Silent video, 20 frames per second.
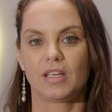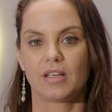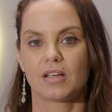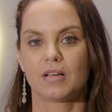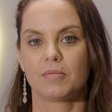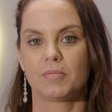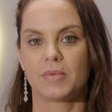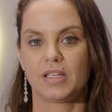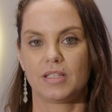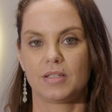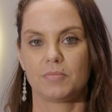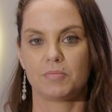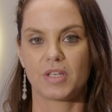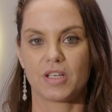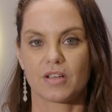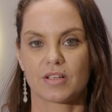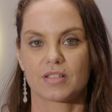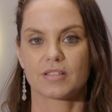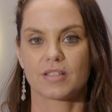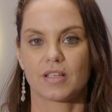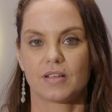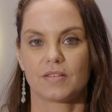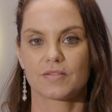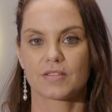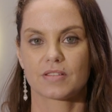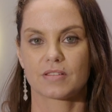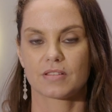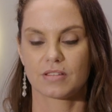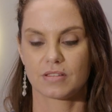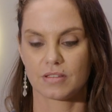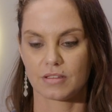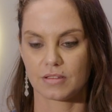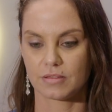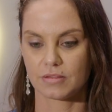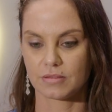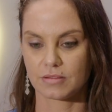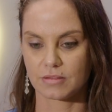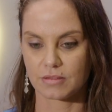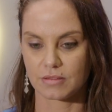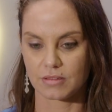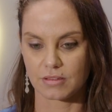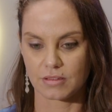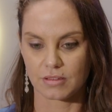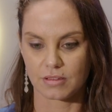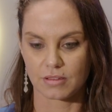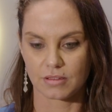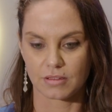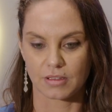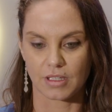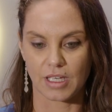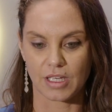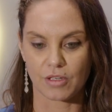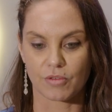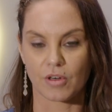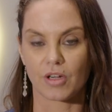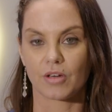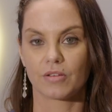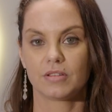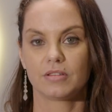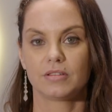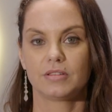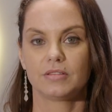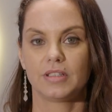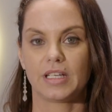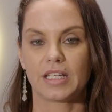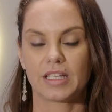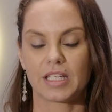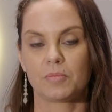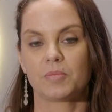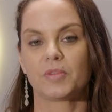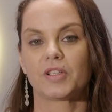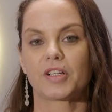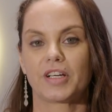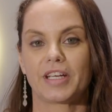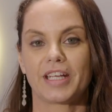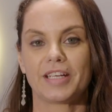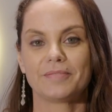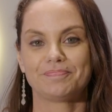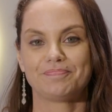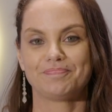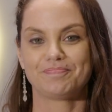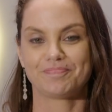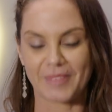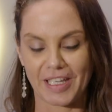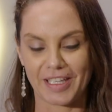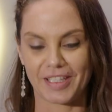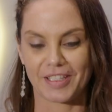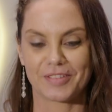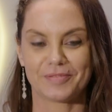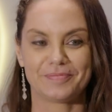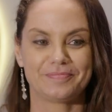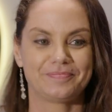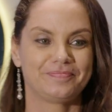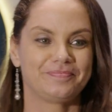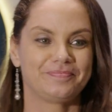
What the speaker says: can come in and be ourselves and grow and keep learning. Thank you.